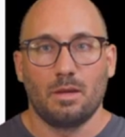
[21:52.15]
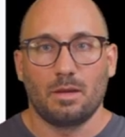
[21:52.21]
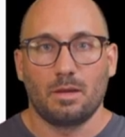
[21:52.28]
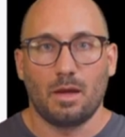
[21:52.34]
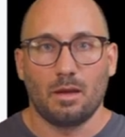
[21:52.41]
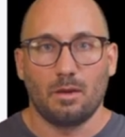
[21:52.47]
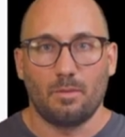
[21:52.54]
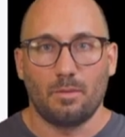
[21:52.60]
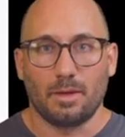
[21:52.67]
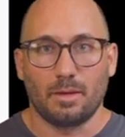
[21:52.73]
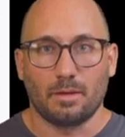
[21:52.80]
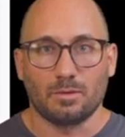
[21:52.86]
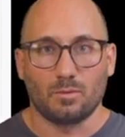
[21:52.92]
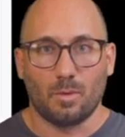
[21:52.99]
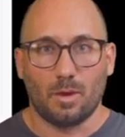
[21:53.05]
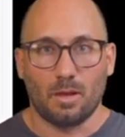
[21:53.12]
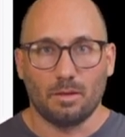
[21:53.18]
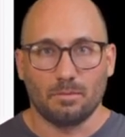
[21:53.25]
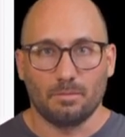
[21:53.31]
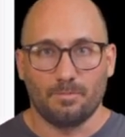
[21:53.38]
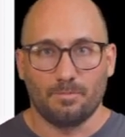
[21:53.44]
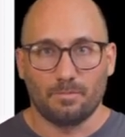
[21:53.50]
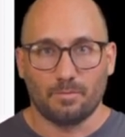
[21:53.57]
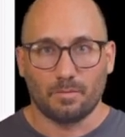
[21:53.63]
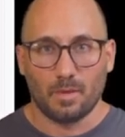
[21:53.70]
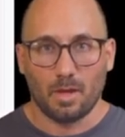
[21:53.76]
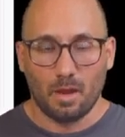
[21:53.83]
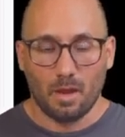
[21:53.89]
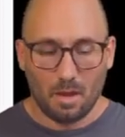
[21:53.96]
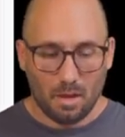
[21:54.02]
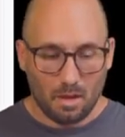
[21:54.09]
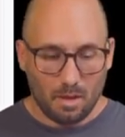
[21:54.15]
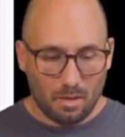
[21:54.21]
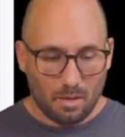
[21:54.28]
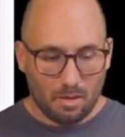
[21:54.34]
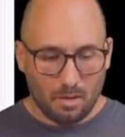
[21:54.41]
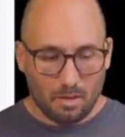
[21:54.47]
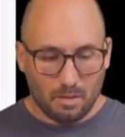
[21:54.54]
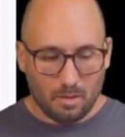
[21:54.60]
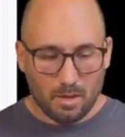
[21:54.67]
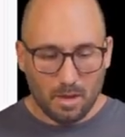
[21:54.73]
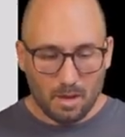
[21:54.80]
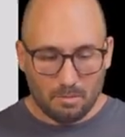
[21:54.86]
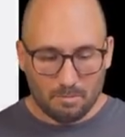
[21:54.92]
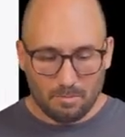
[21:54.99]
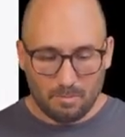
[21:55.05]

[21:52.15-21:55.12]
coloring as well. Yeah,